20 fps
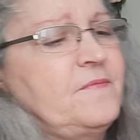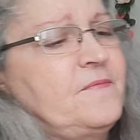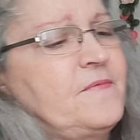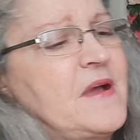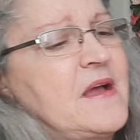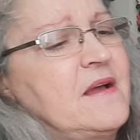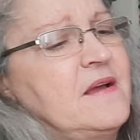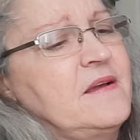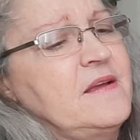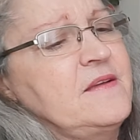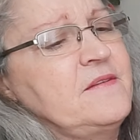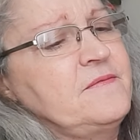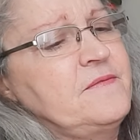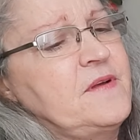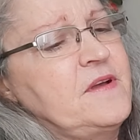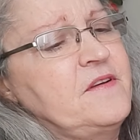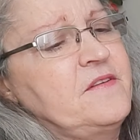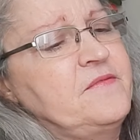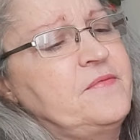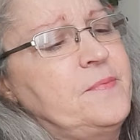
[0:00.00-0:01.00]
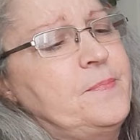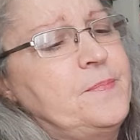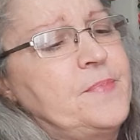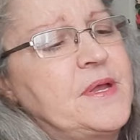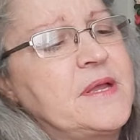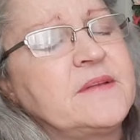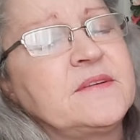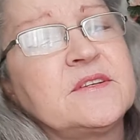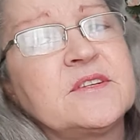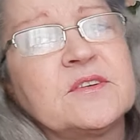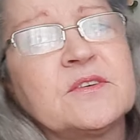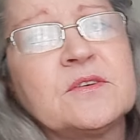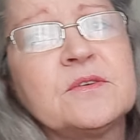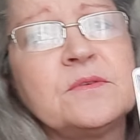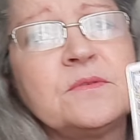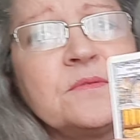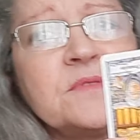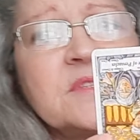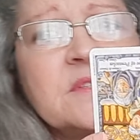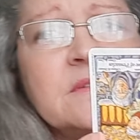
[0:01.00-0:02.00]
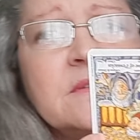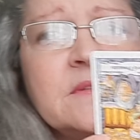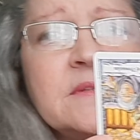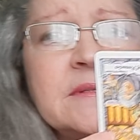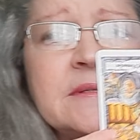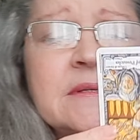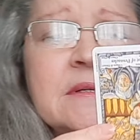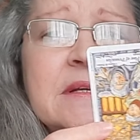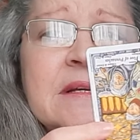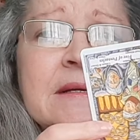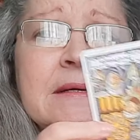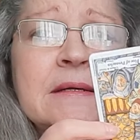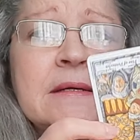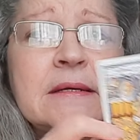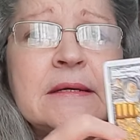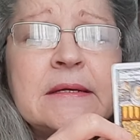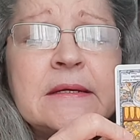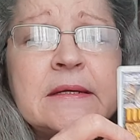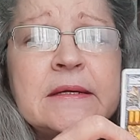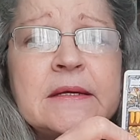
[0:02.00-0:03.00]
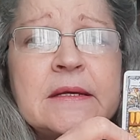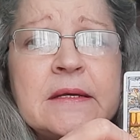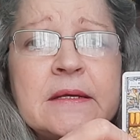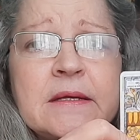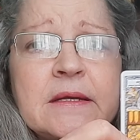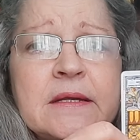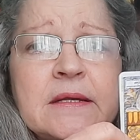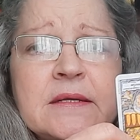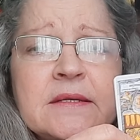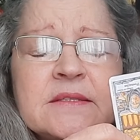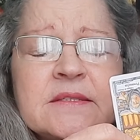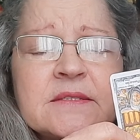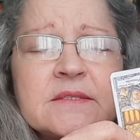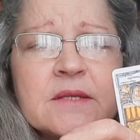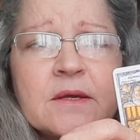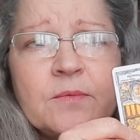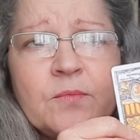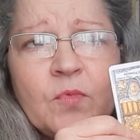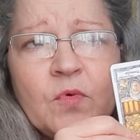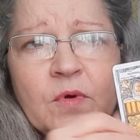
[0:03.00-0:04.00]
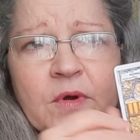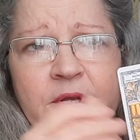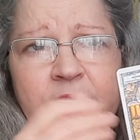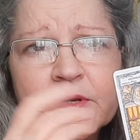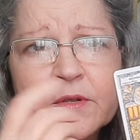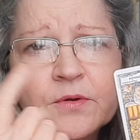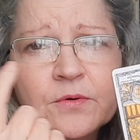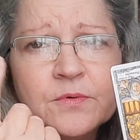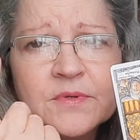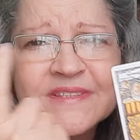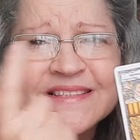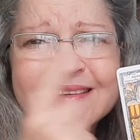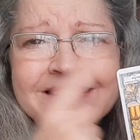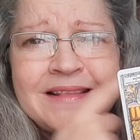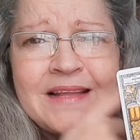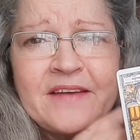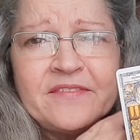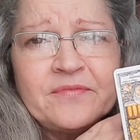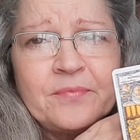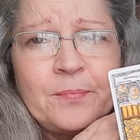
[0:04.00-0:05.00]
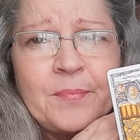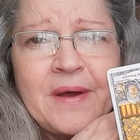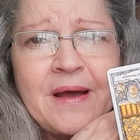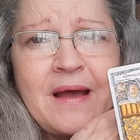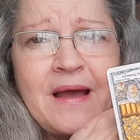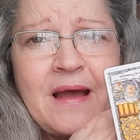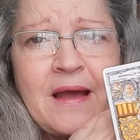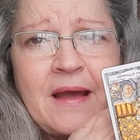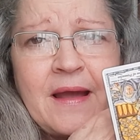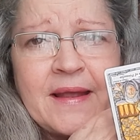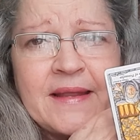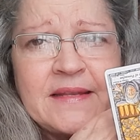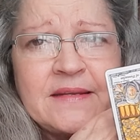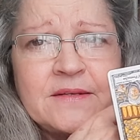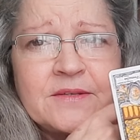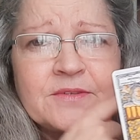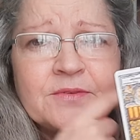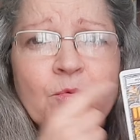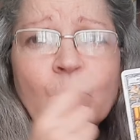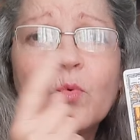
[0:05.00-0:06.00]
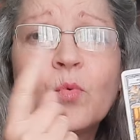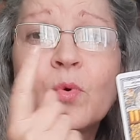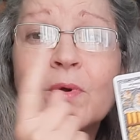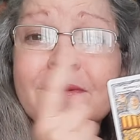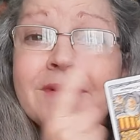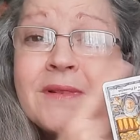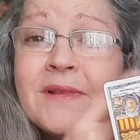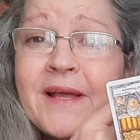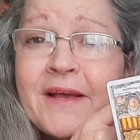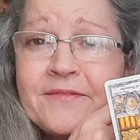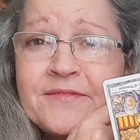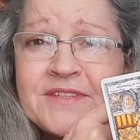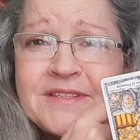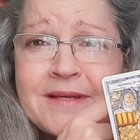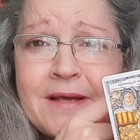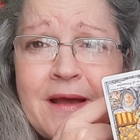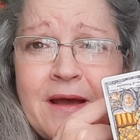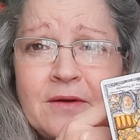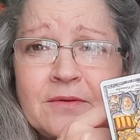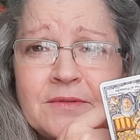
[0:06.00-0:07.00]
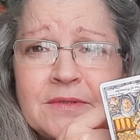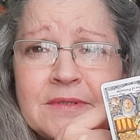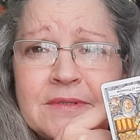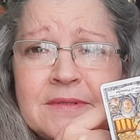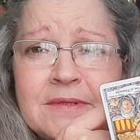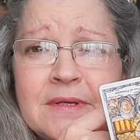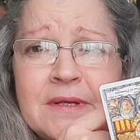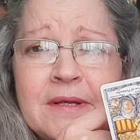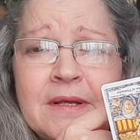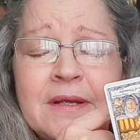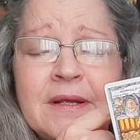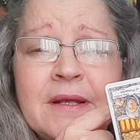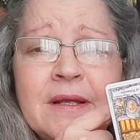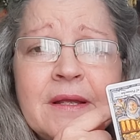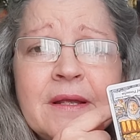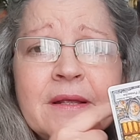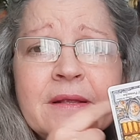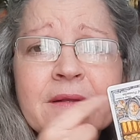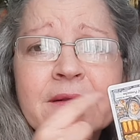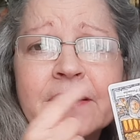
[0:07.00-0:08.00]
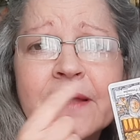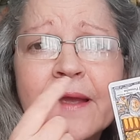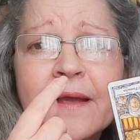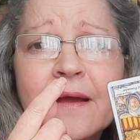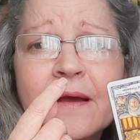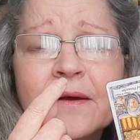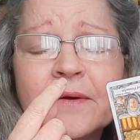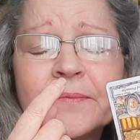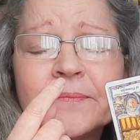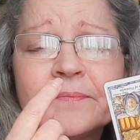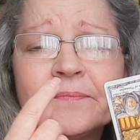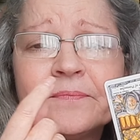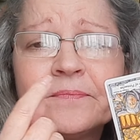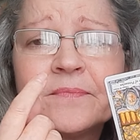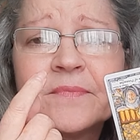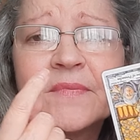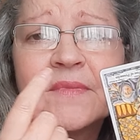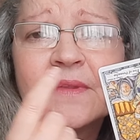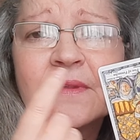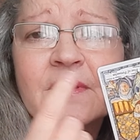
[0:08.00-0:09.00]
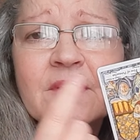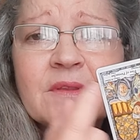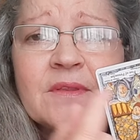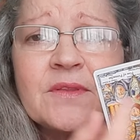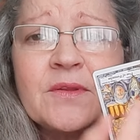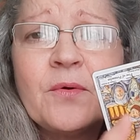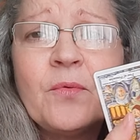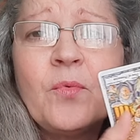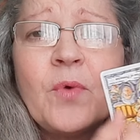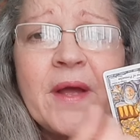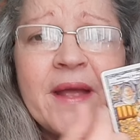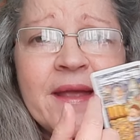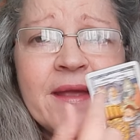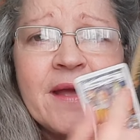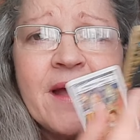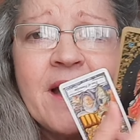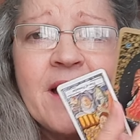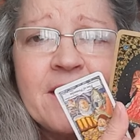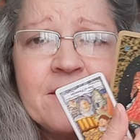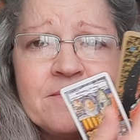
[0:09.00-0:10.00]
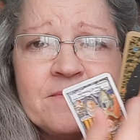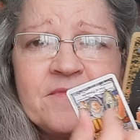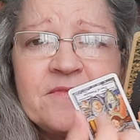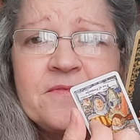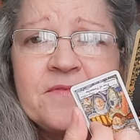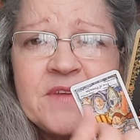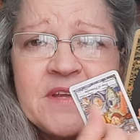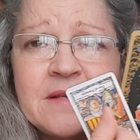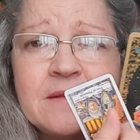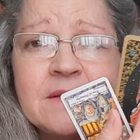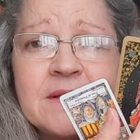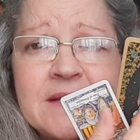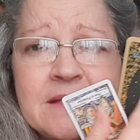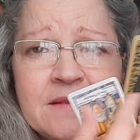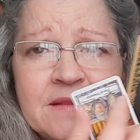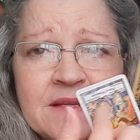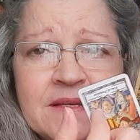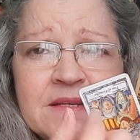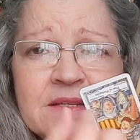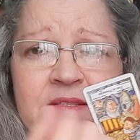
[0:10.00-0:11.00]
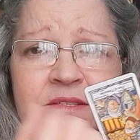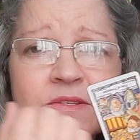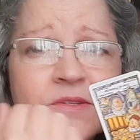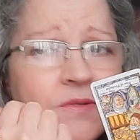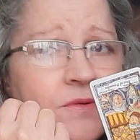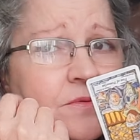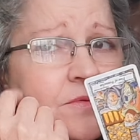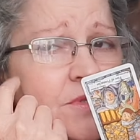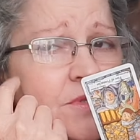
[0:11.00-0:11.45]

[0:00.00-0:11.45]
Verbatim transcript: Five of Pentacles is someone who is left behind or left out. Now, the way I'm feeling these two